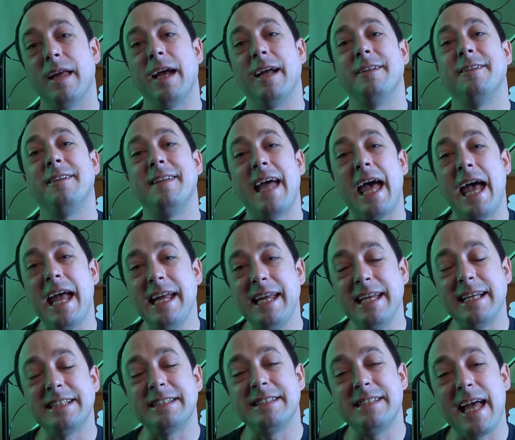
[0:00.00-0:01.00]
and today
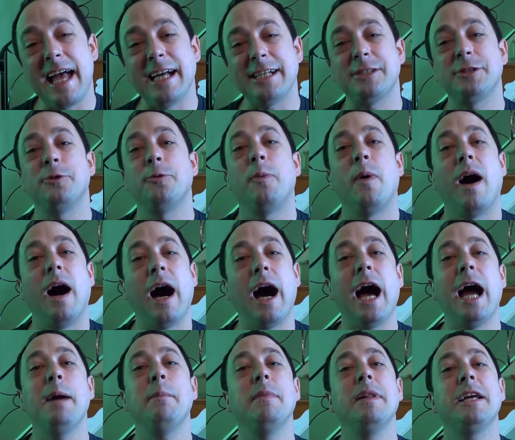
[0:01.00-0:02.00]
is National
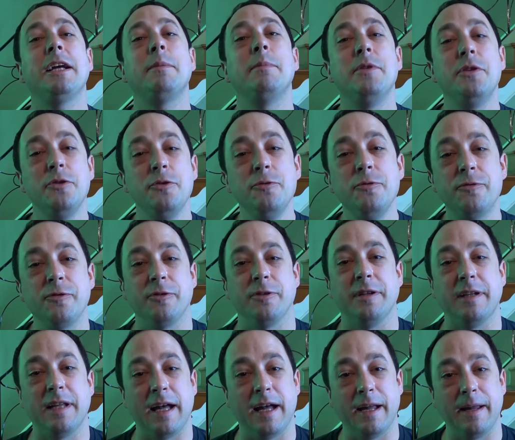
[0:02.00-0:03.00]
Heimlich Maneuver
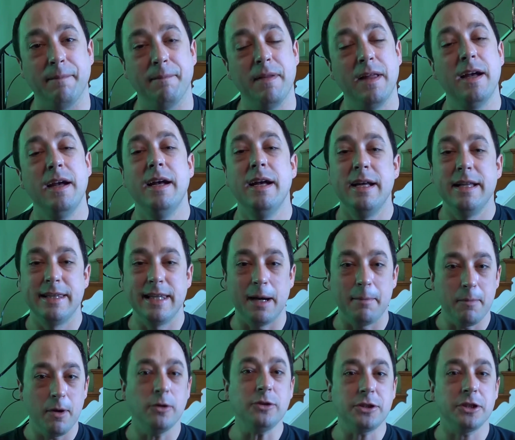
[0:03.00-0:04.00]
Day. Now
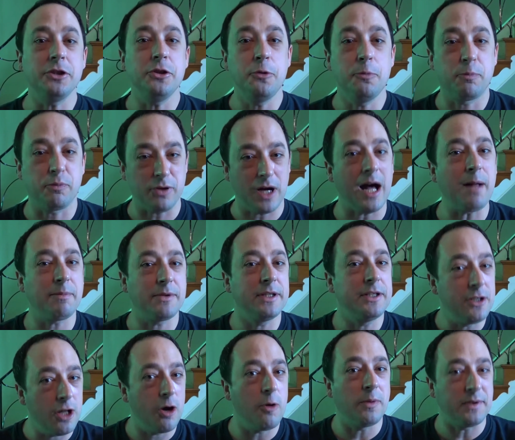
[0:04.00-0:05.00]
most of you probably
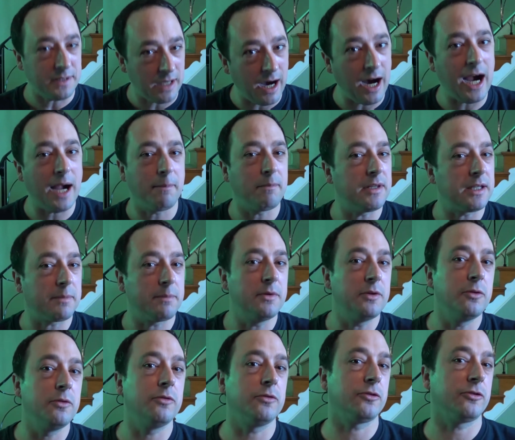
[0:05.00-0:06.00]
know what the Heimlich
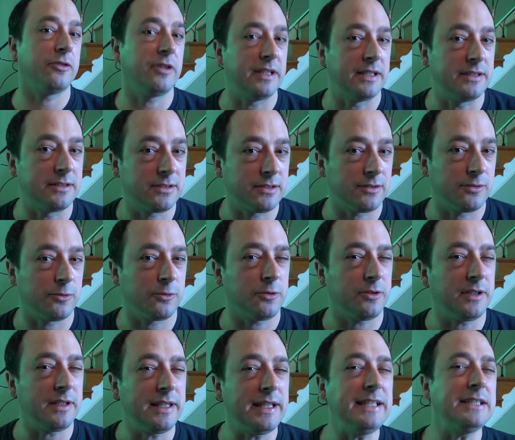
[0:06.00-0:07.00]
Maneuver is, or
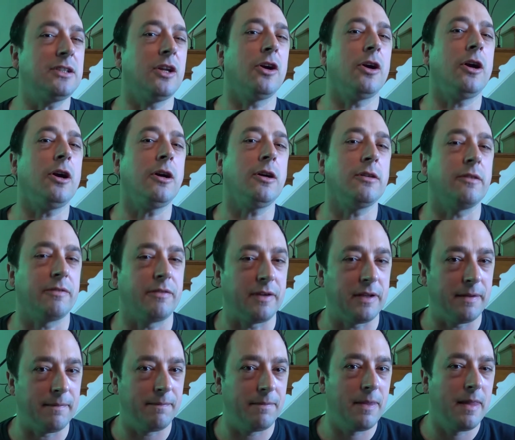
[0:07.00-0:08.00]
at least heard of
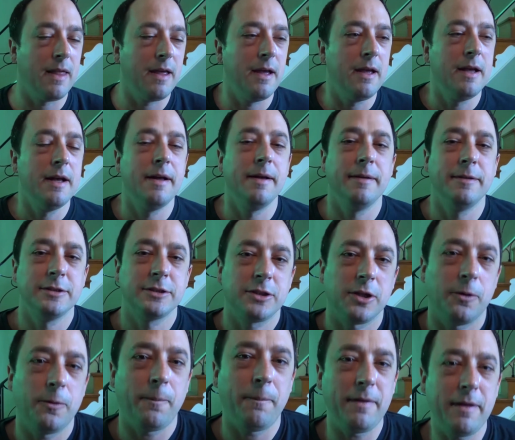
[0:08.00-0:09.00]
it.
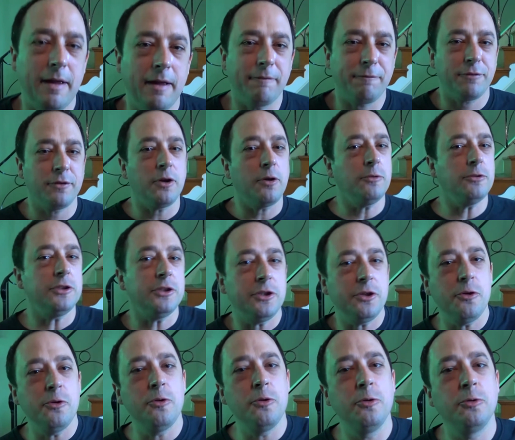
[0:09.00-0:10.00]
So for those of
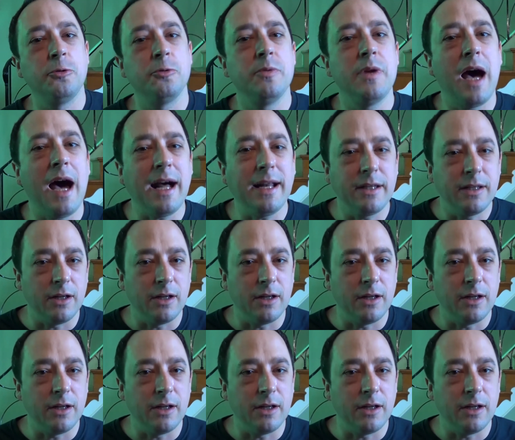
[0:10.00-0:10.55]
you who do not